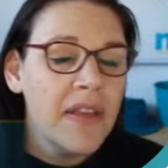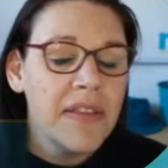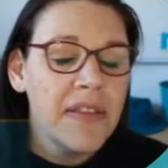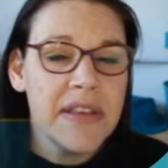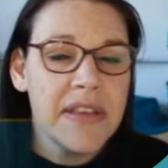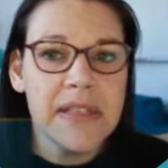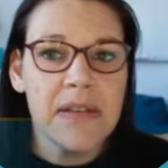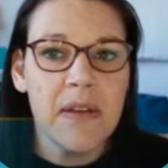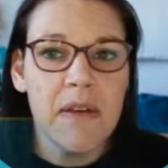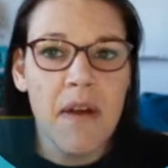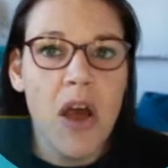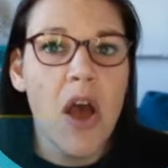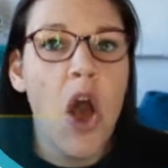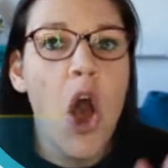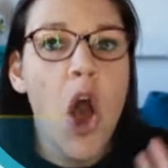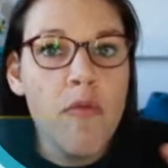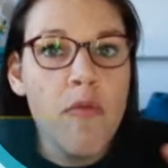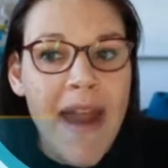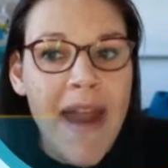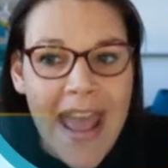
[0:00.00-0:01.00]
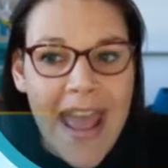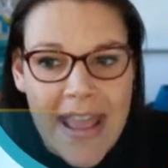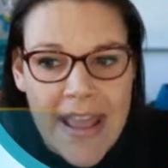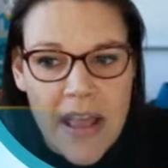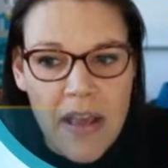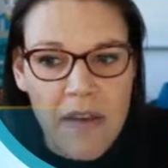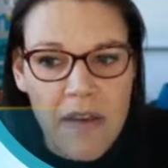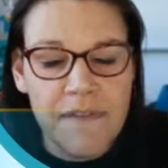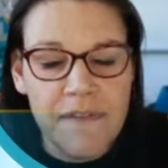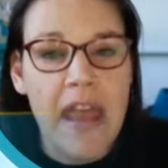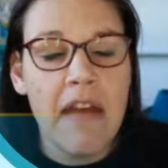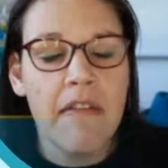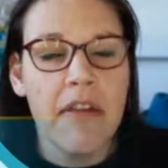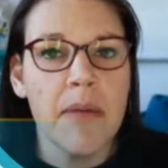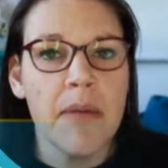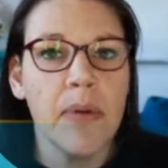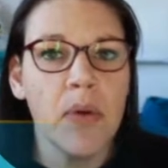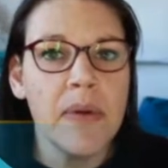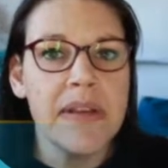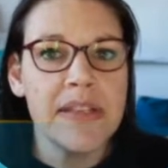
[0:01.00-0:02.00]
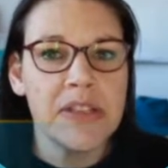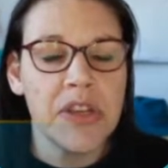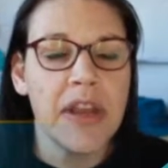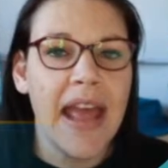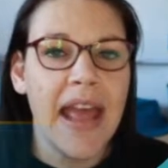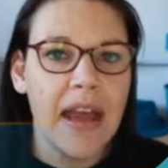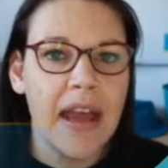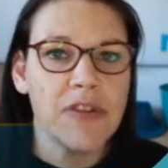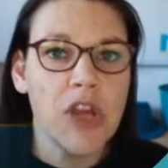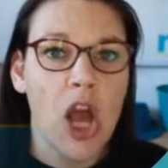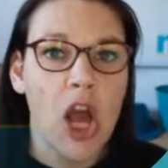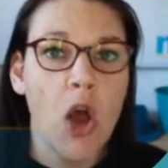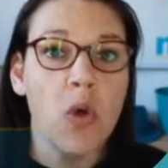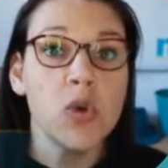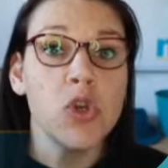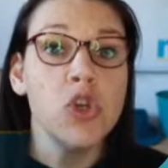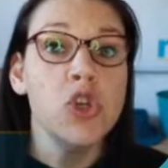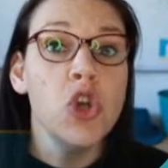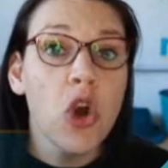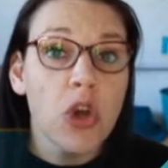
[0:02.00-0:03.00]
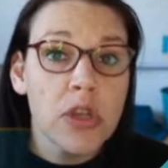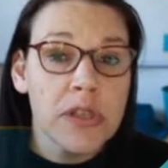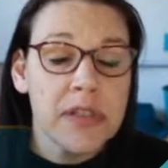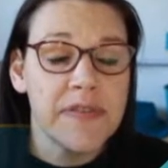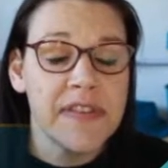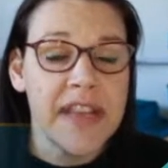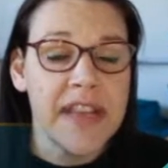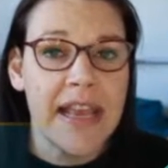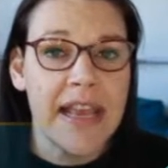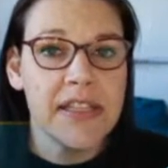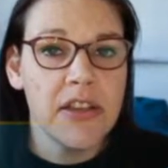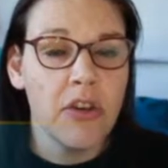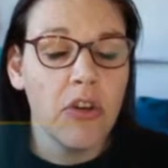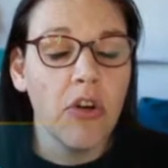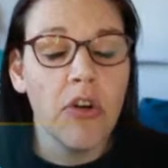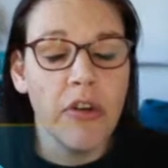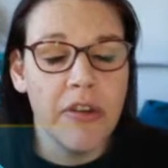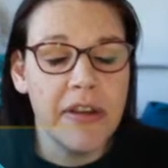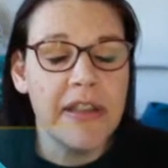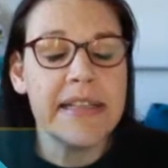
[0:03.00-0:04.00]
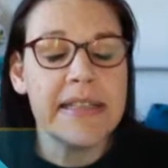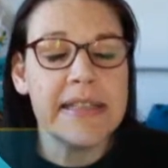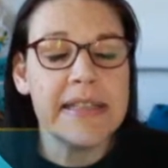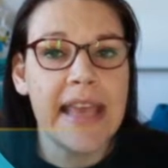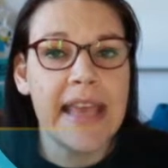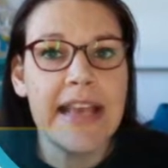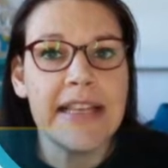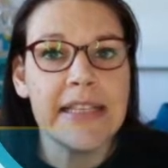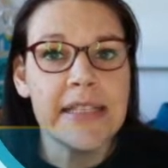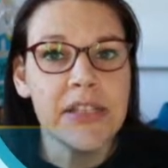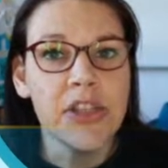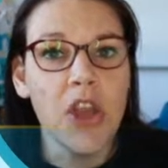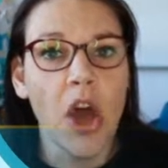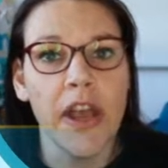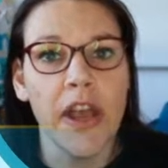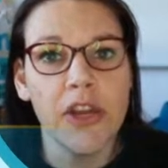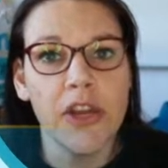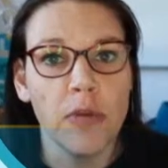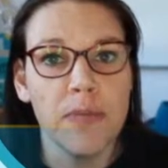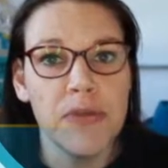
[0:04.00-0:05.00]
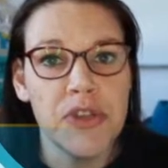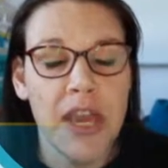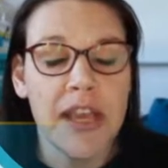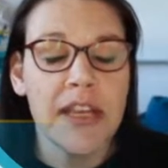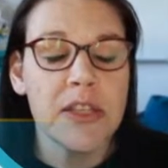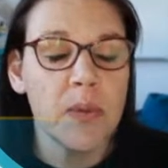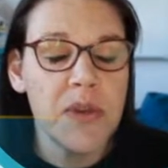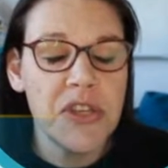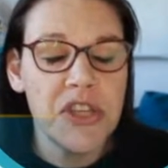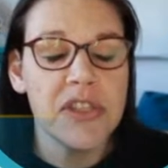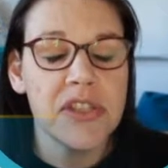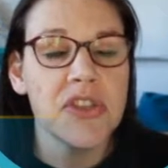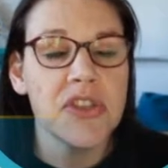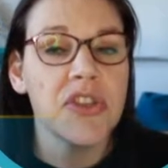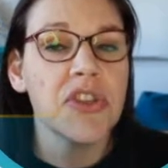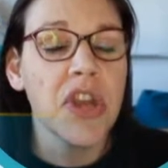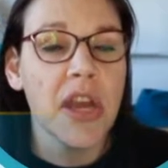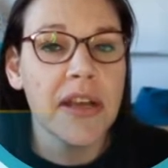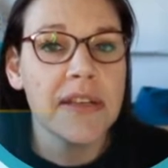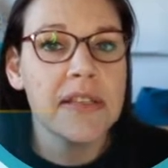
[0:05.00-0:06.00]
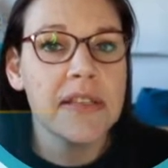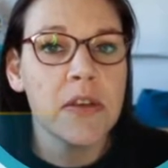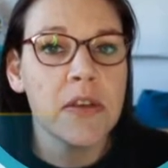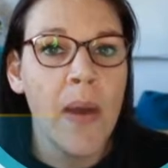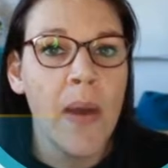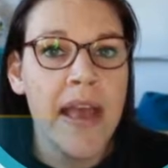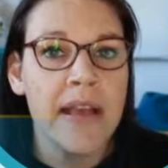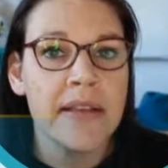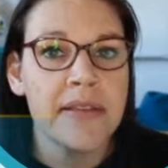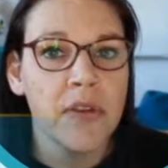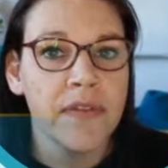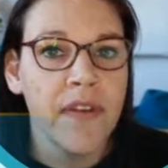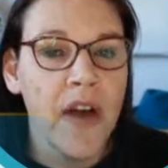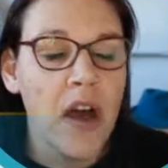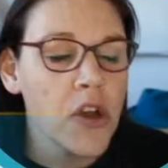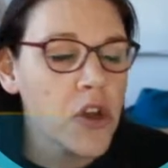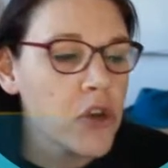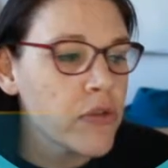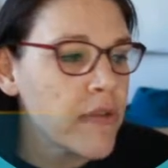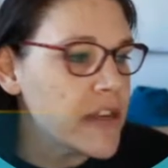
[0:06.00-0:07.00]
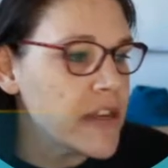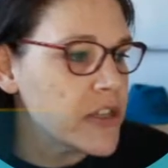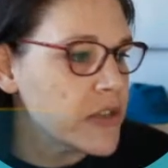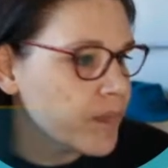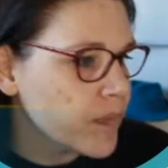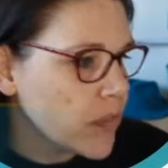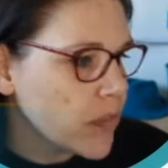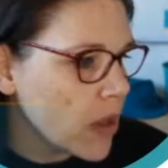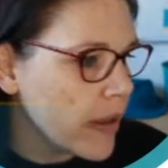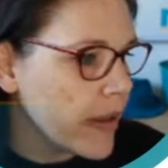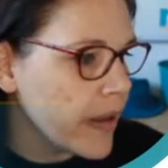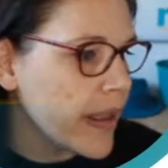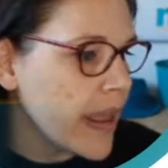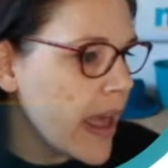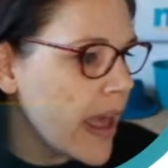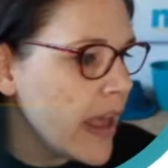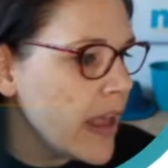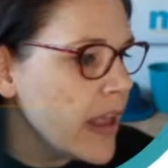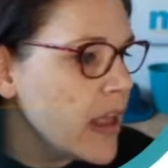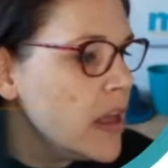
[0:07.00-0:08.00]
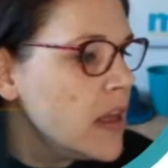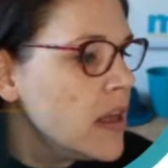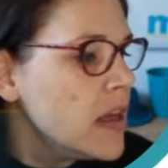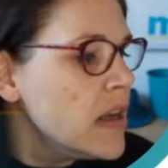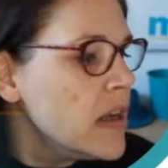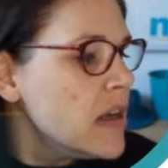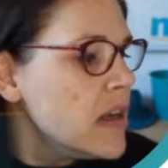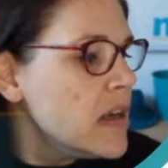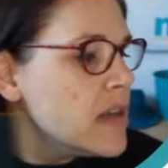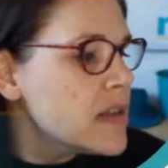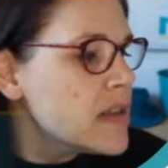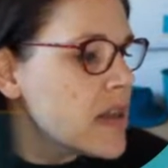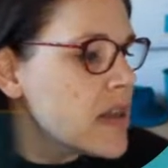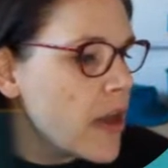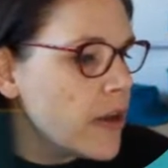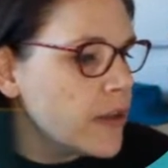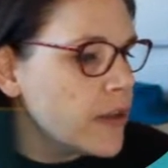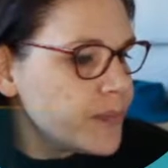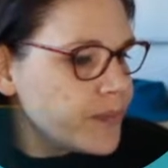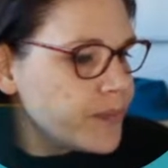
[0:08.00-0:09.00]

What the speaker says: this array variable is going to have to hold lots of data, or in this case 9 objects, which is the 9 squares of our grid. Okay, so